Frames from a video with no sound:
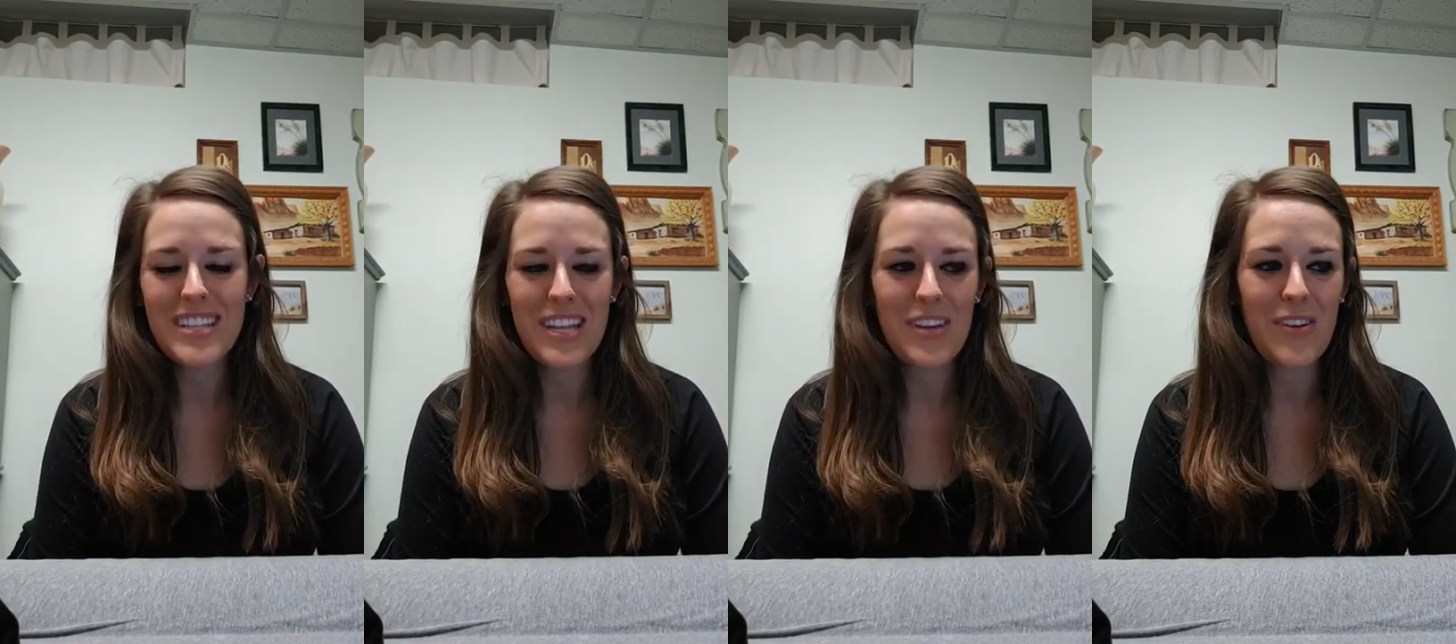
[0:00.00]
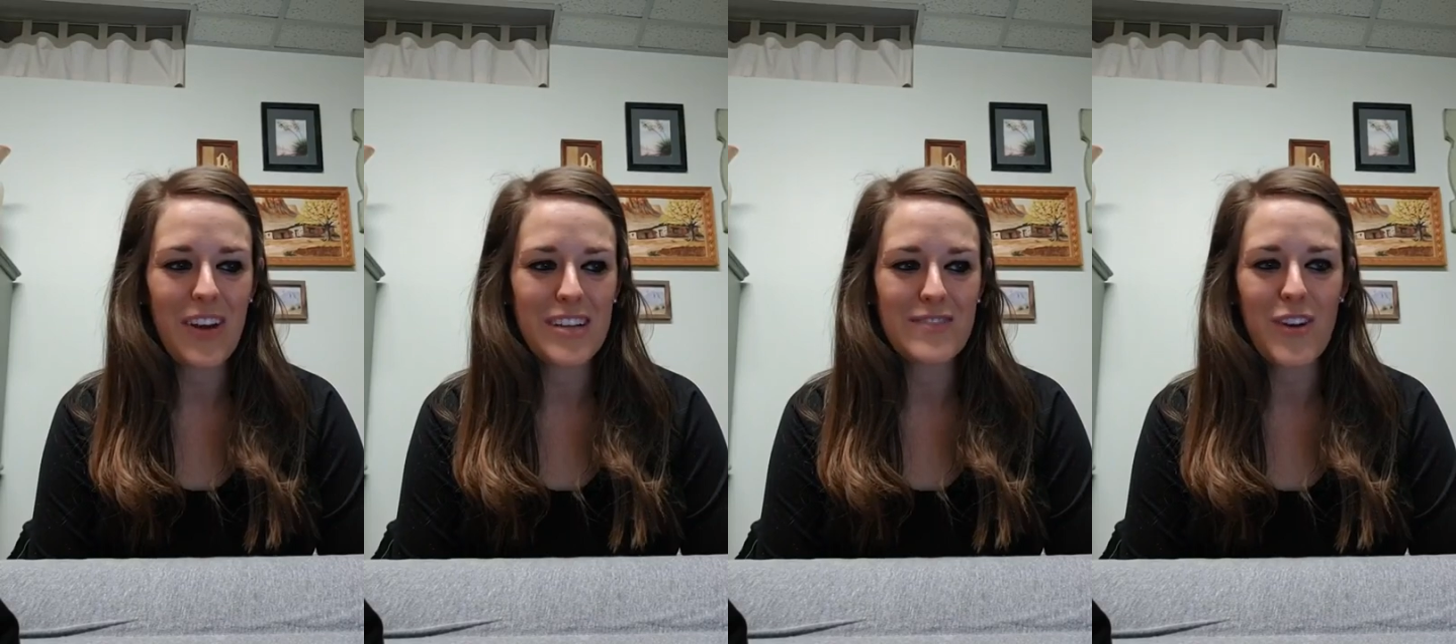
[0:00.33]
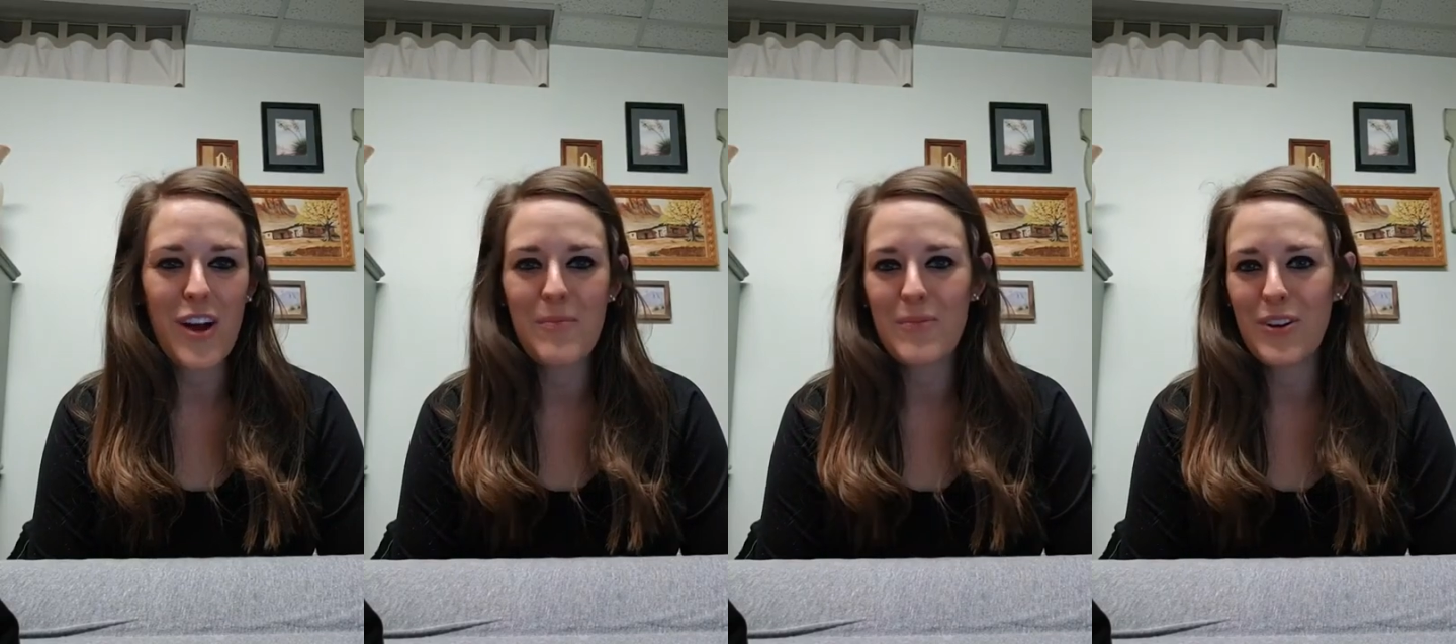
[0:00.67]
Thank you guys
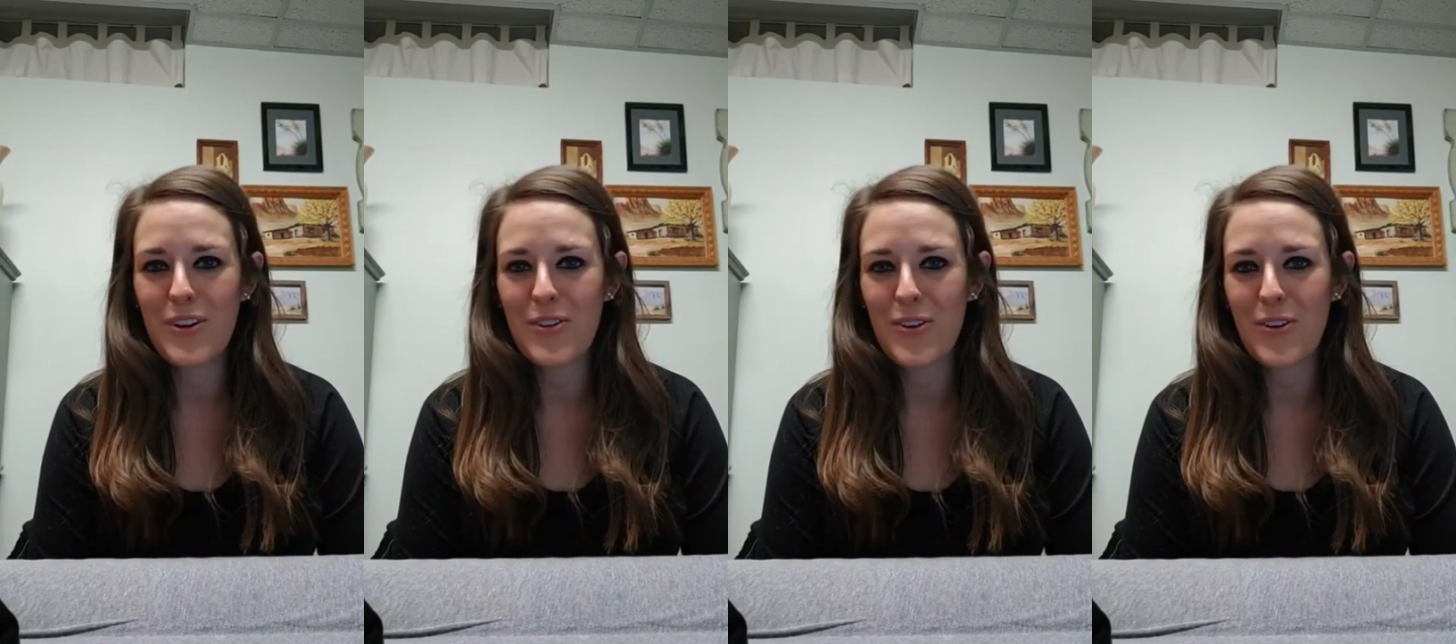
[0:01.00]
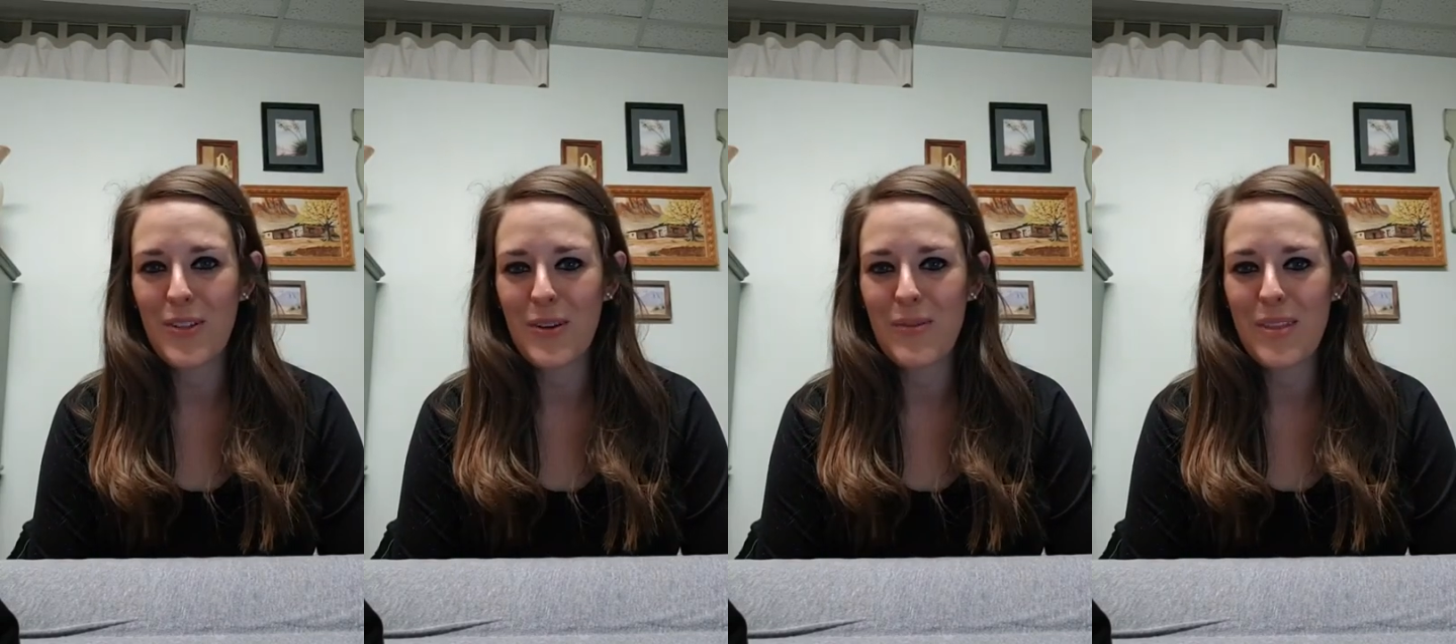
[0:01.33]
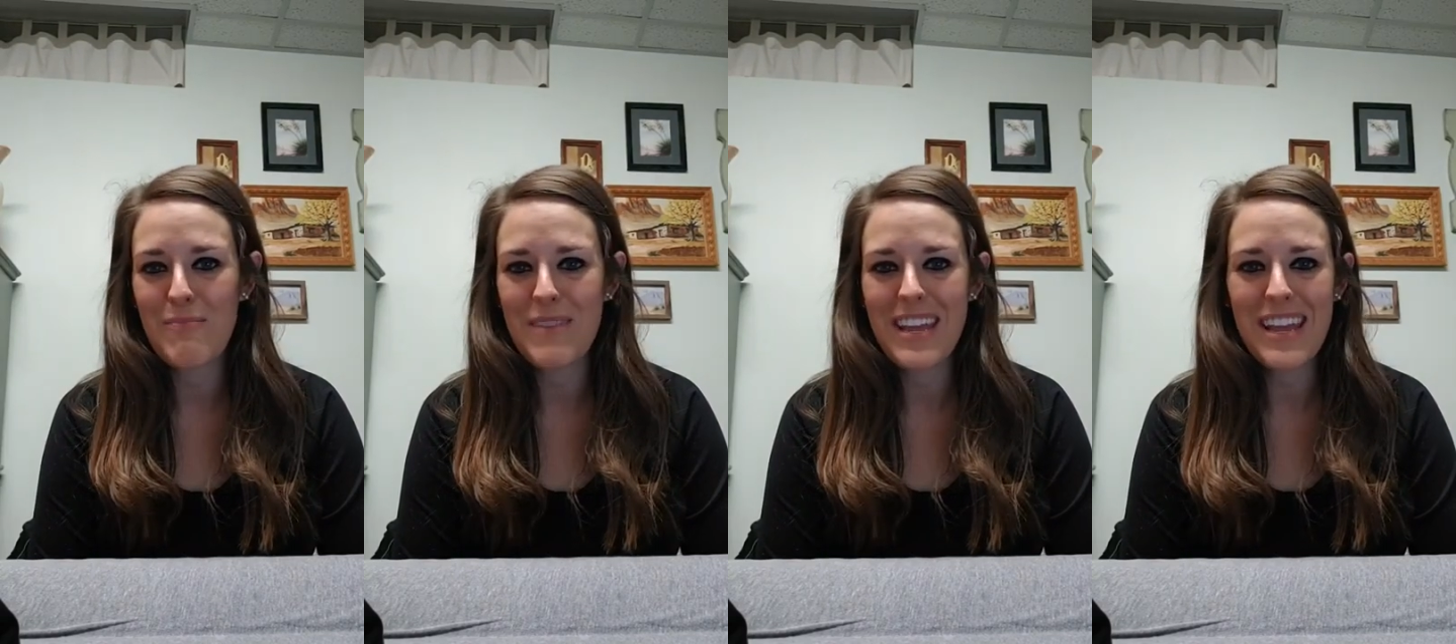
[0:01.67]
for hopping on early
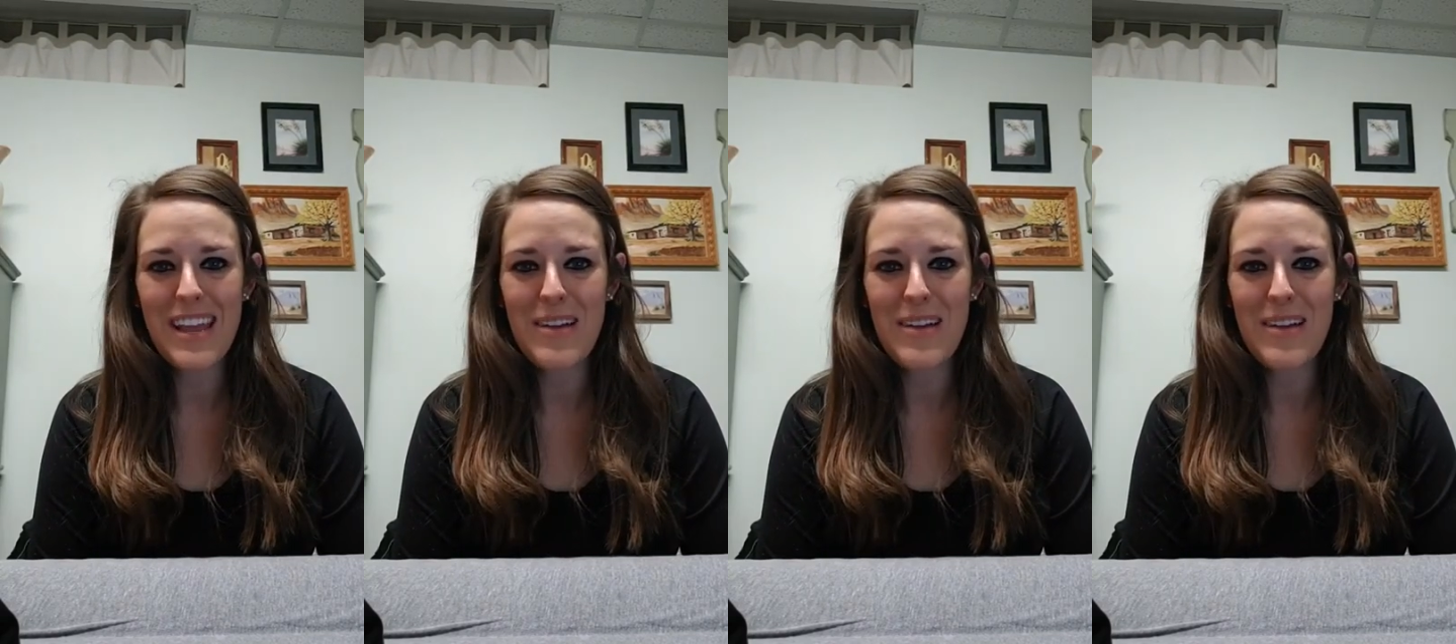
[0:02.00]
with me.